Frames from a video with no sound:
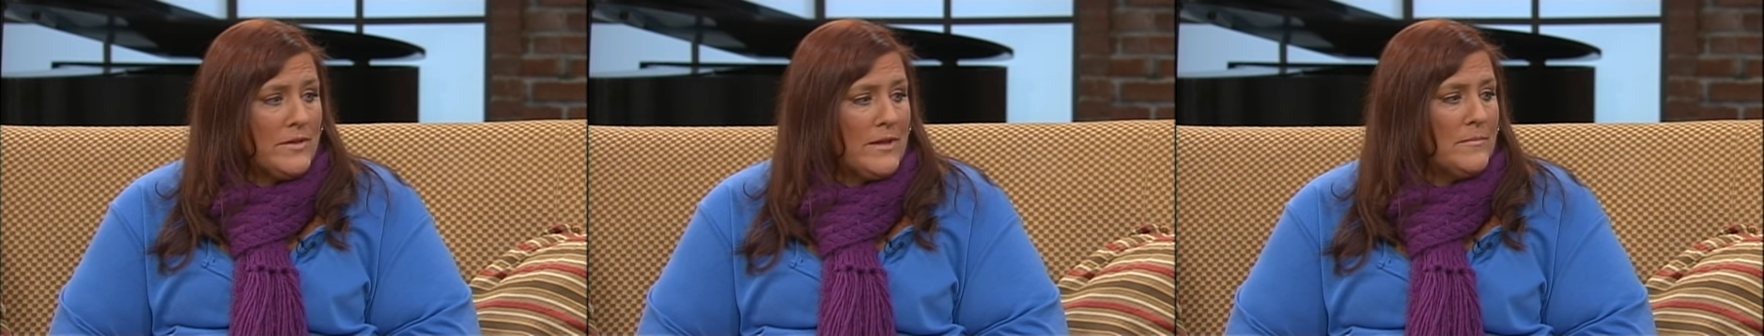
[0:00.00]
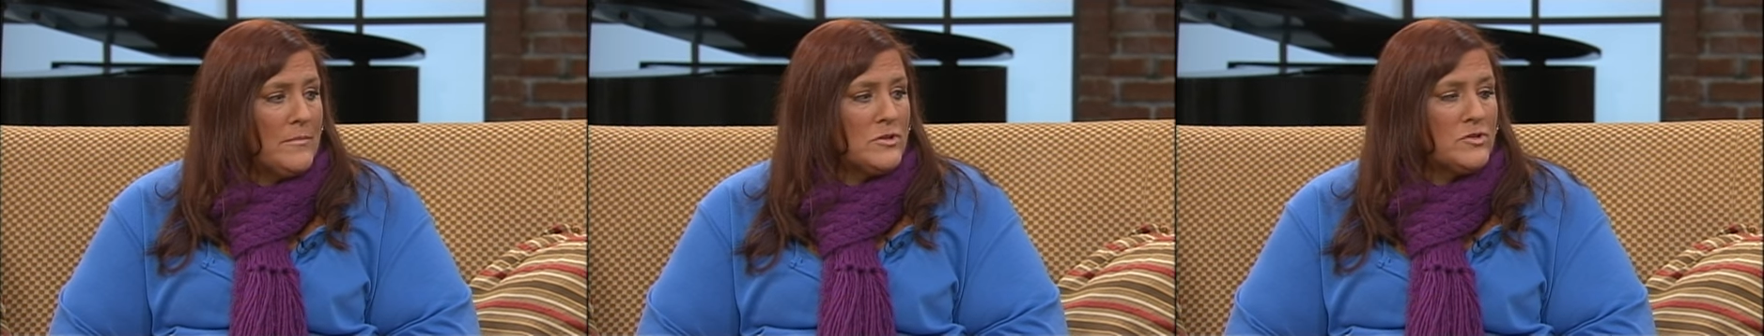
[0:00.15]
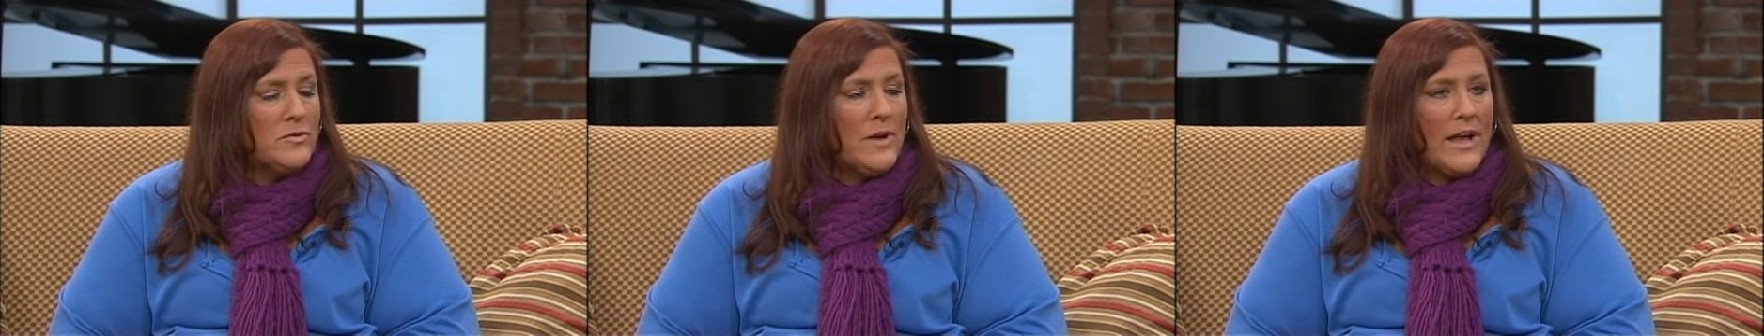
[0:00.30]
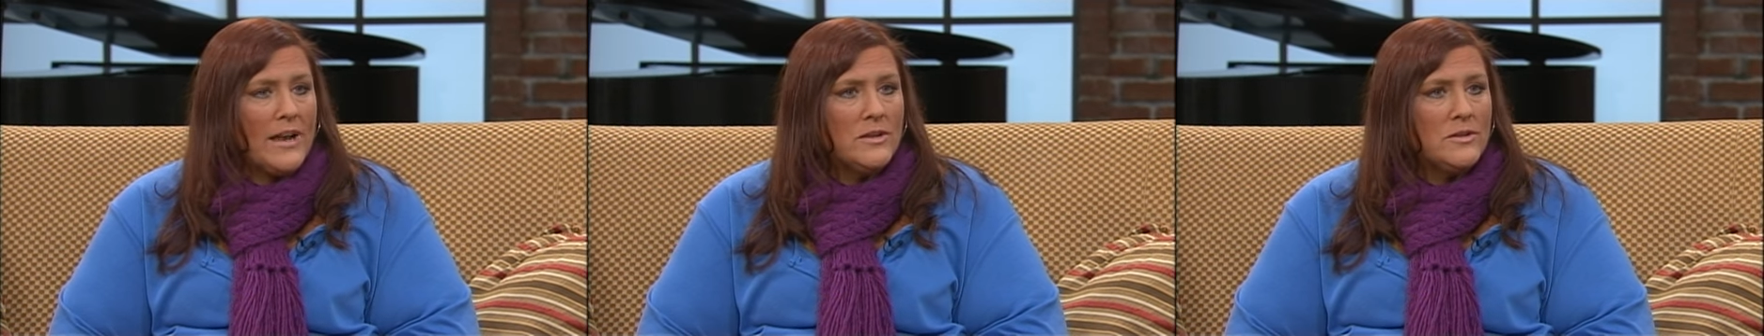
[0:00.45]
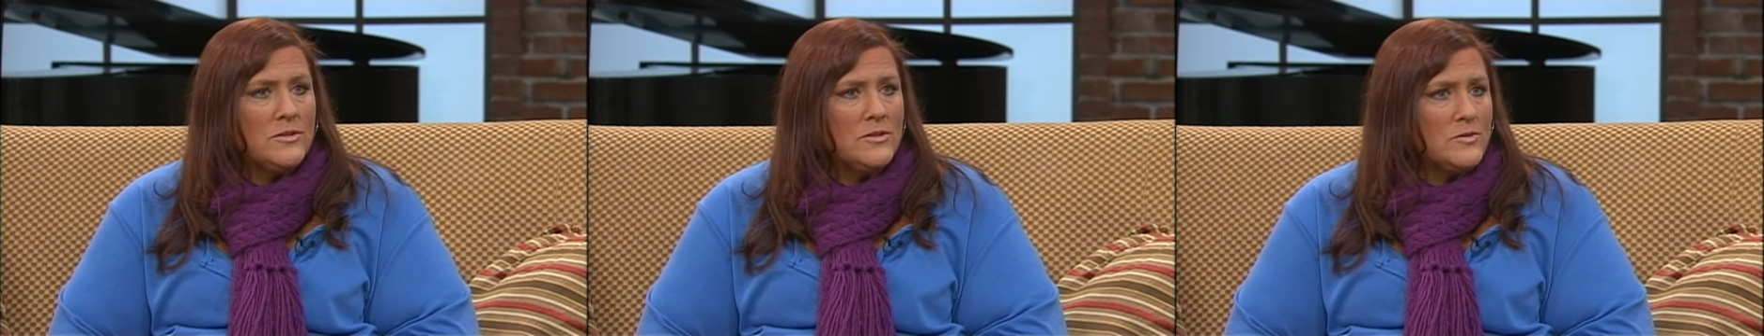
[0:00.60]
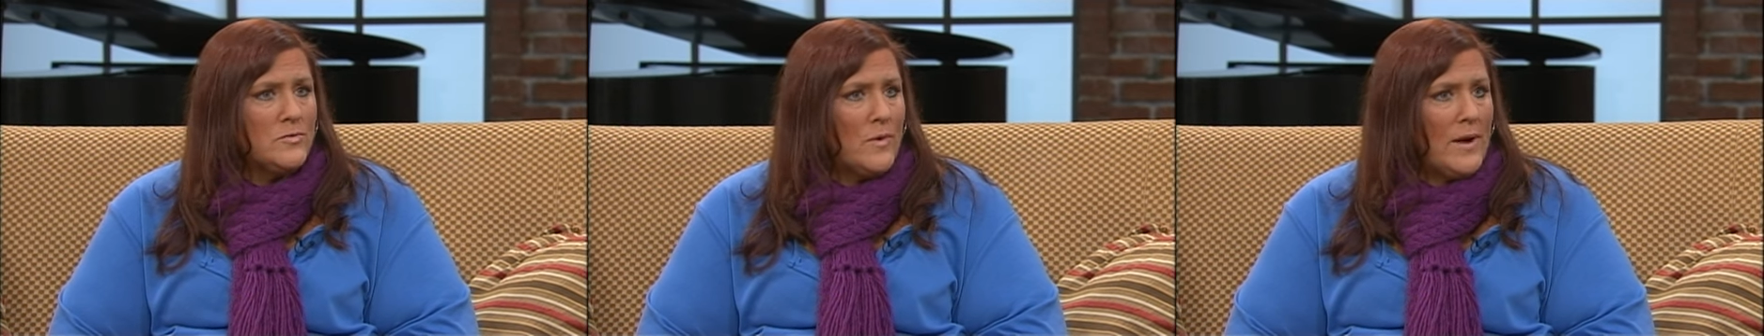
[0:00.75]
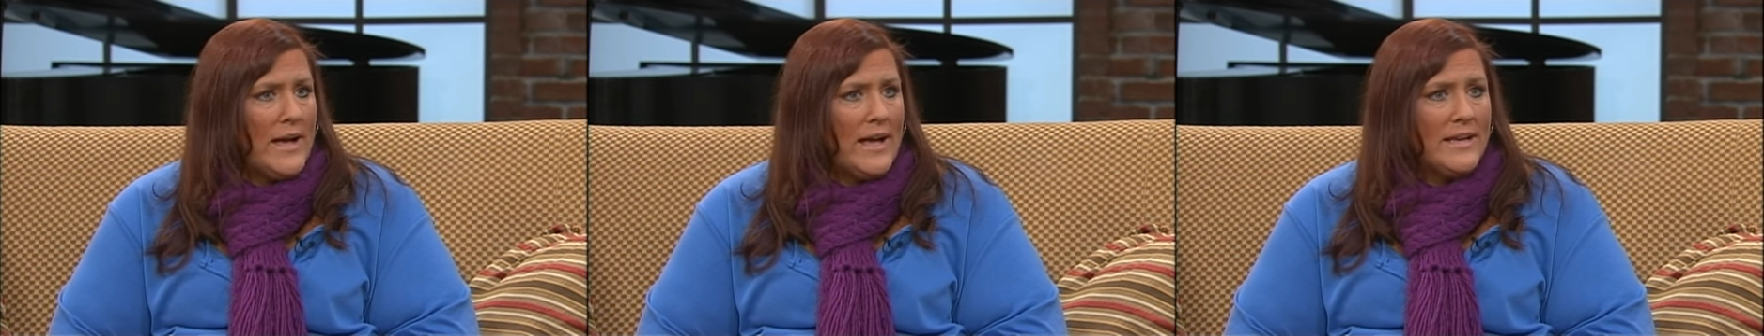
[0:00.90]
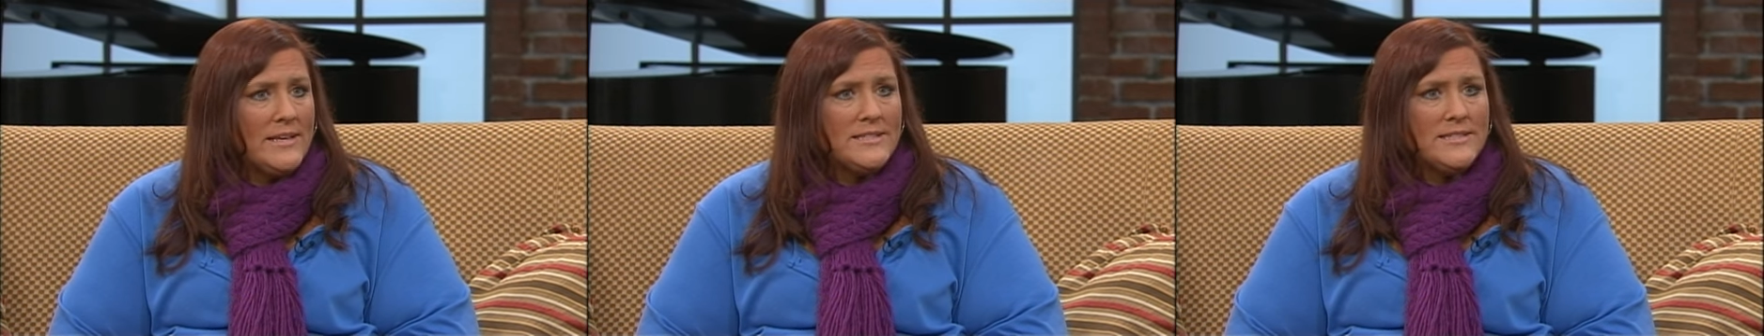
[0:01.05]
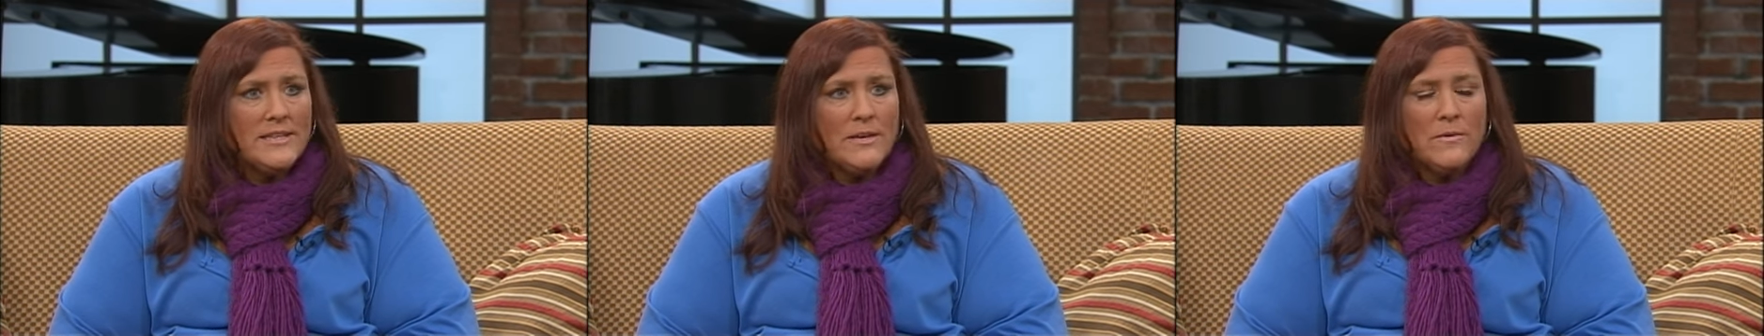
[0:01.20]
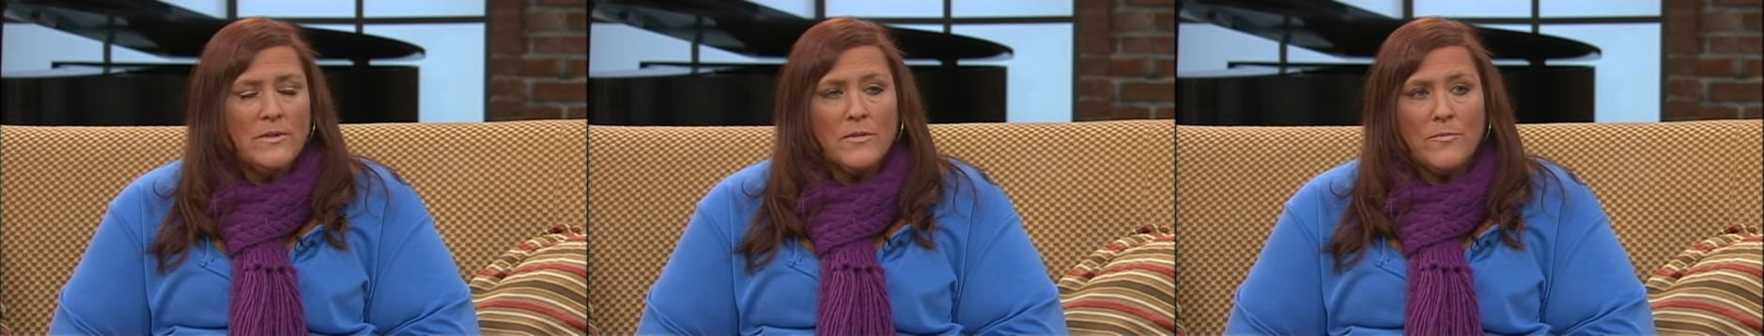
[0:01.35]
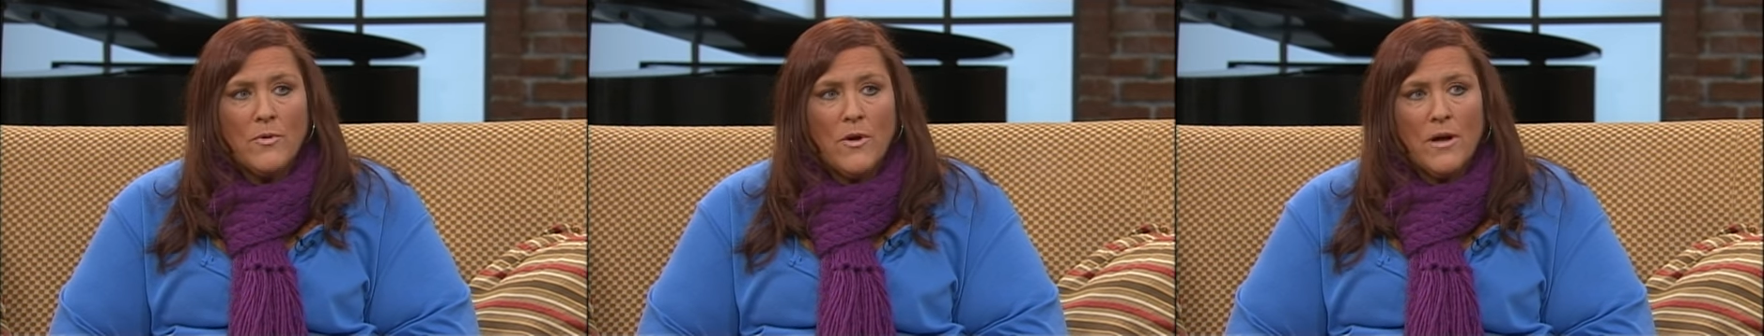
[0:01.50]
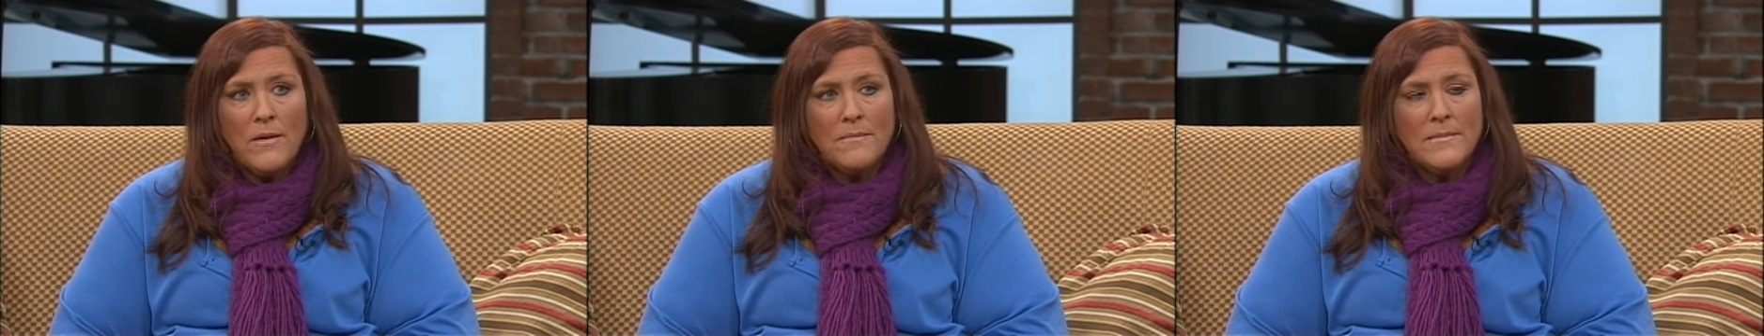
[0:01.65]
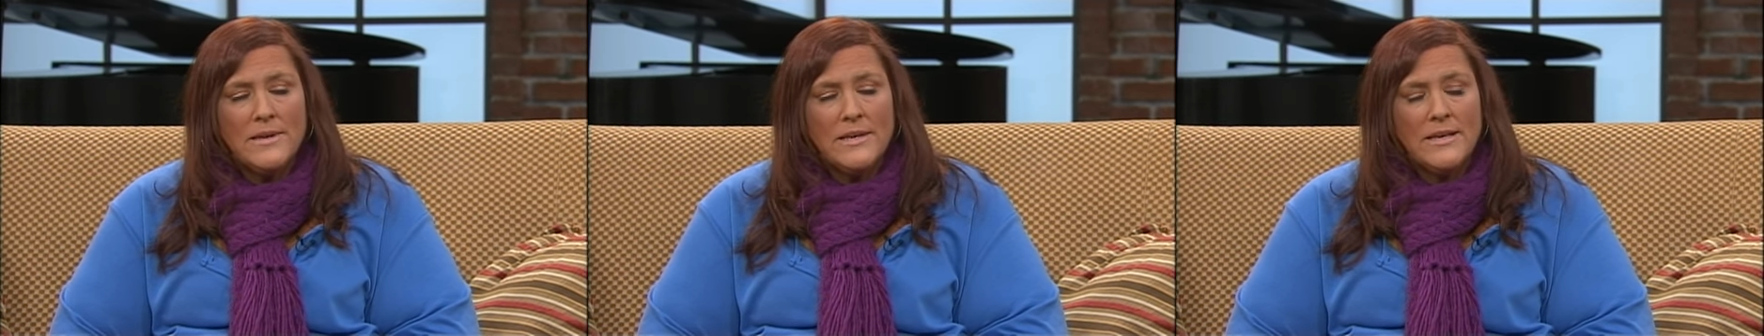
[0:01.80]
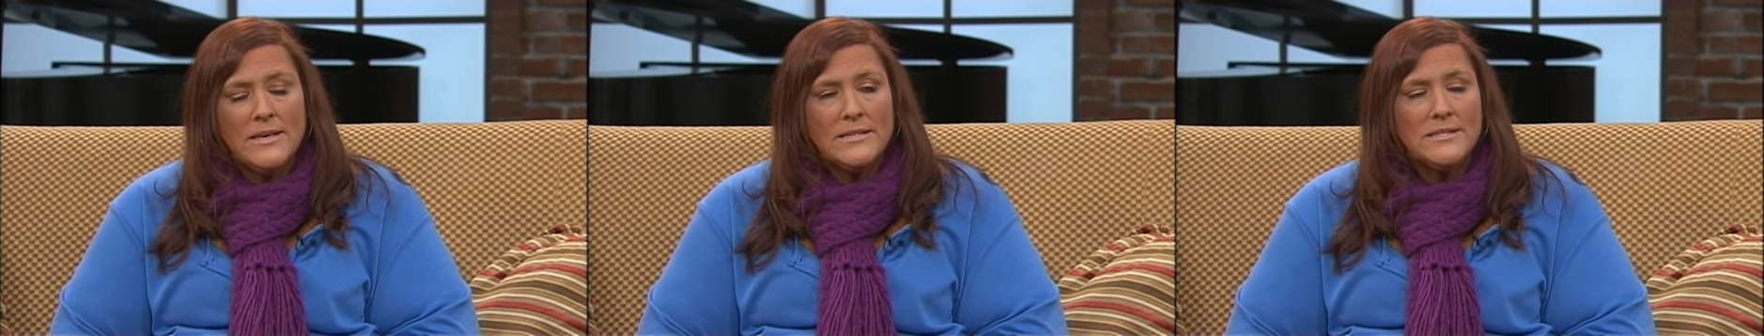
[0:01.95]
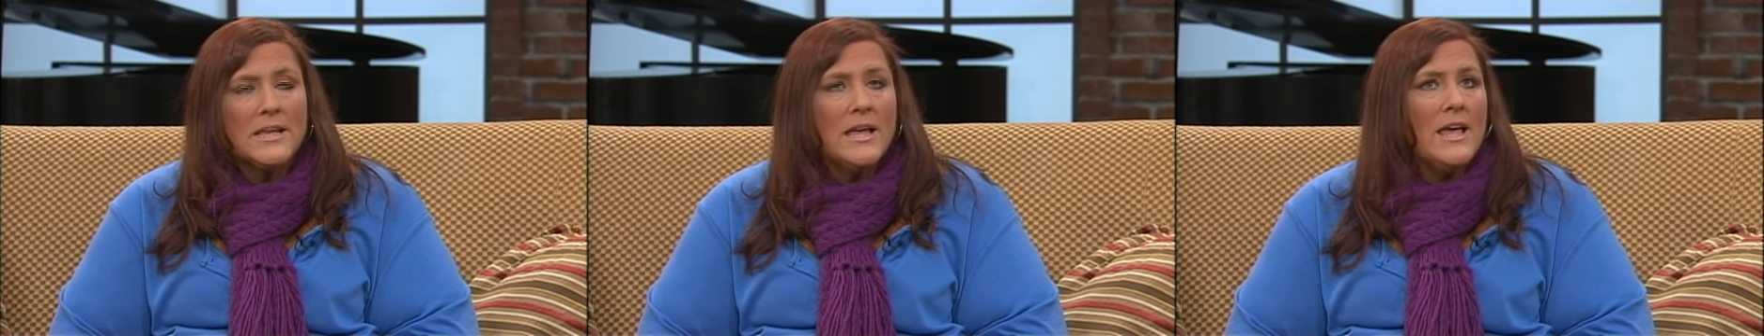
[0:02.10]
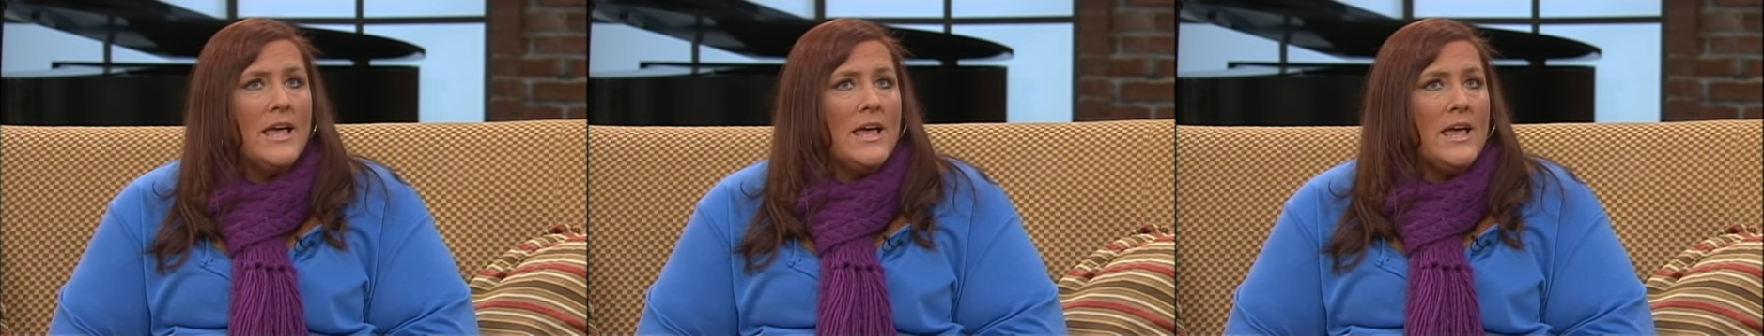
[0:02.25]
And I'm going to try to lose weight, see what the problem is.